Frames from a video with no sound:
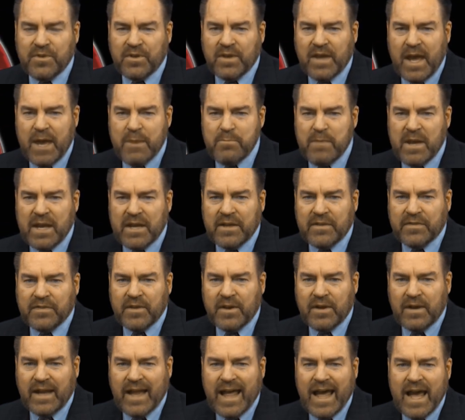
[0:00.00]
If you can't make
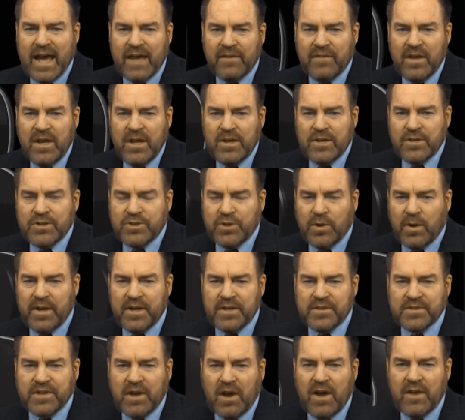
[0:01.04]
it there live,
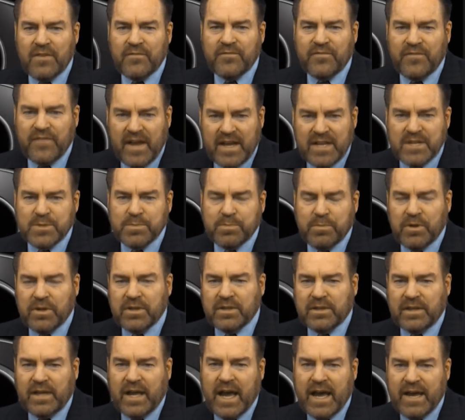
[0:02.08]
join us on
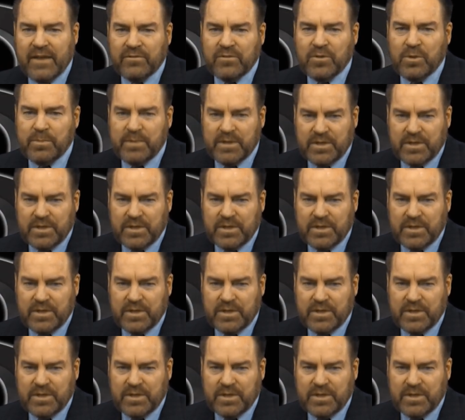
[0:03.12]
Facebook Live.